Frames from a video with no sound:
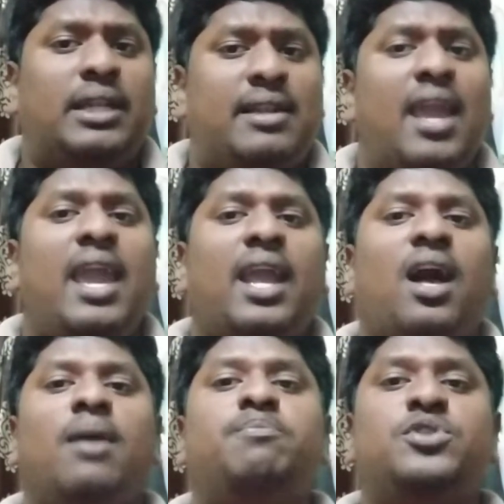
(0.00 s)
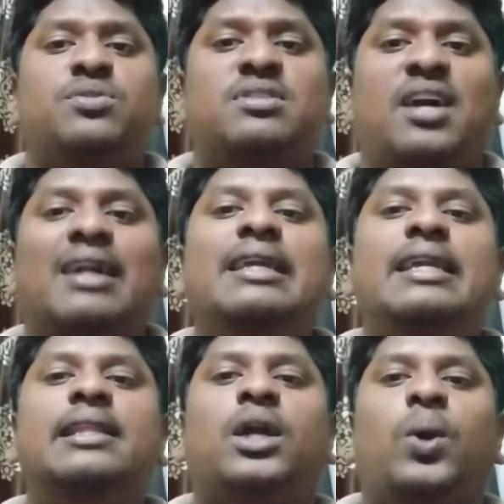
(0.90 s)
take up to study
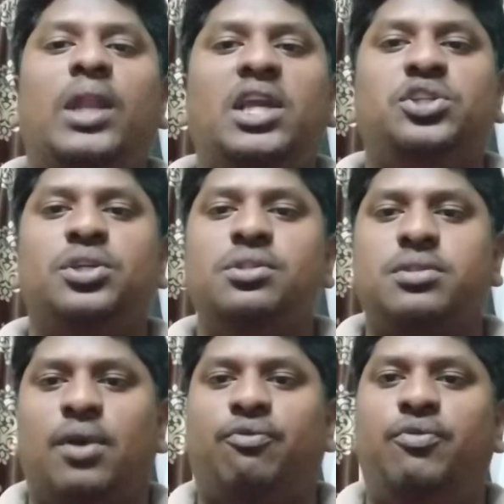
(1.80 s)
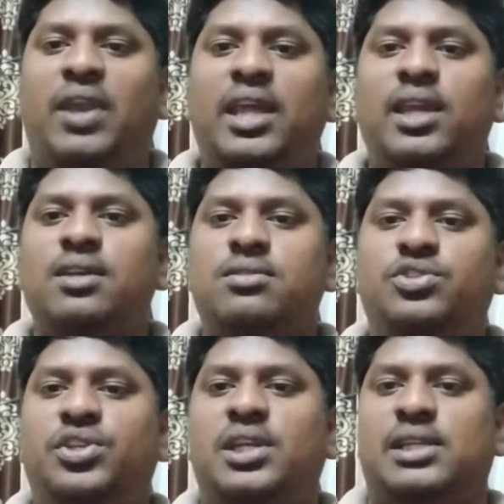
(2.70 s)
the collations of various
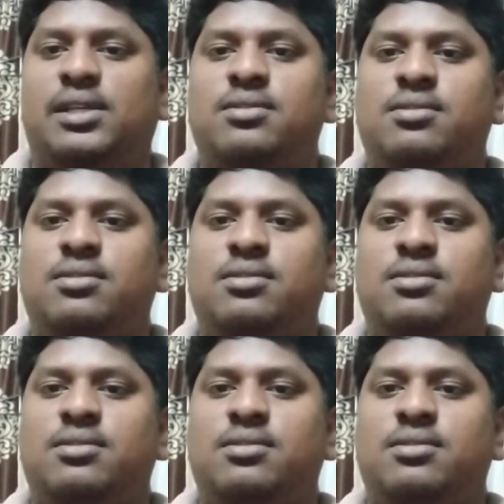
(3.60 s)
GS,